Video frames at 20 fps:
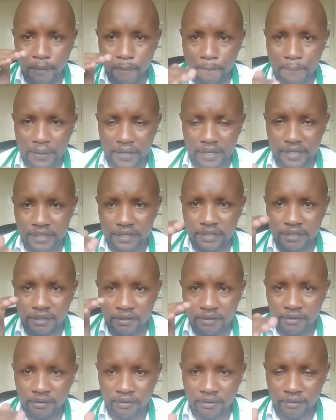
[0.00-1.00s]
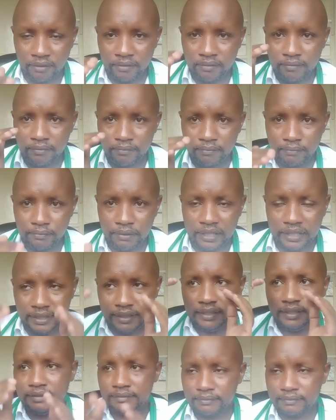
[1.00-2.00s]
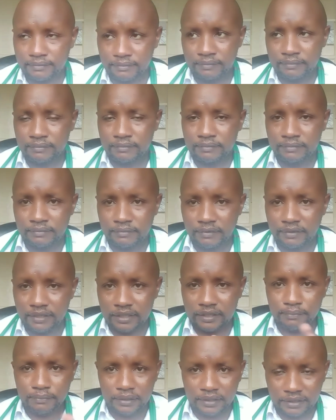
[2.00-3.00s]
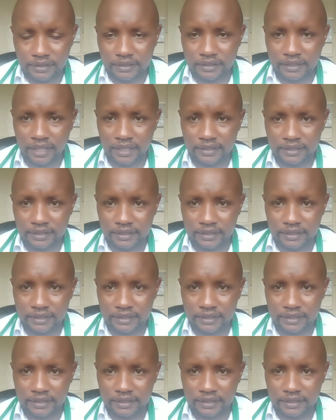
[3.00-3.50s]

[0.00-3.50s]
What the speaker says: pain or bleeding. This means that